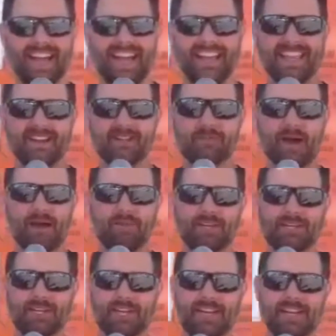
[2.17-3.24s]
Hey there, it's
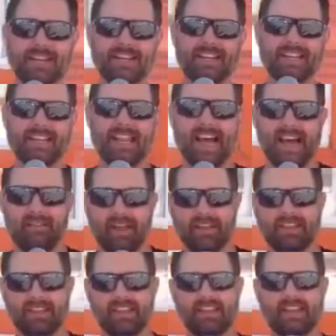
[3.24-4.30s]
Bobby G, live
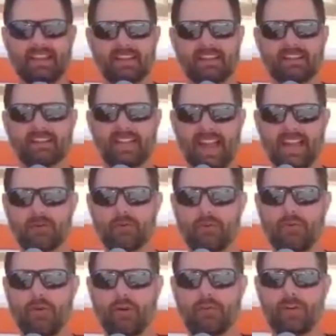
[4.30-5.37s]
at the uh, the
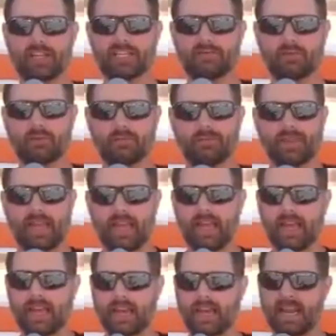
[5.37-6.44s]
annual Fall Festival. Uh,
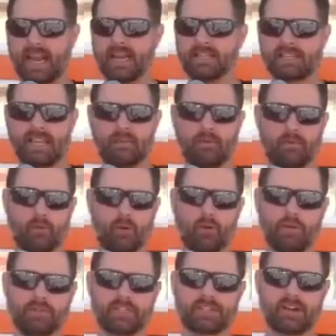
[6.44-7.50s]
and I got to say, before
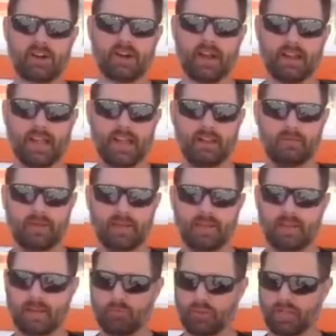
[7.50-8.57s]
we even start, I got to
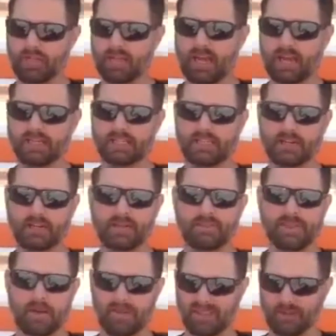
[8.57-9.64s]
be completely honest here.
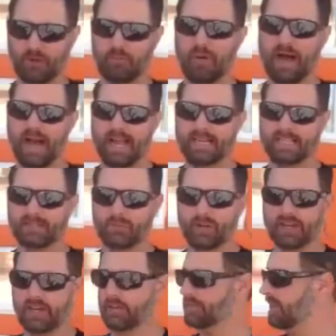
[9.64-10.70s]
I'm a little biased
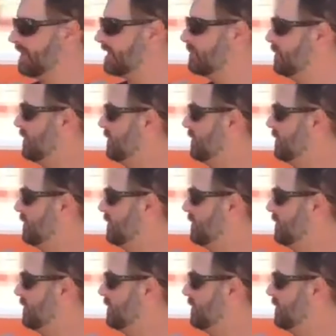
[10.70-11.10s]
when it comes to this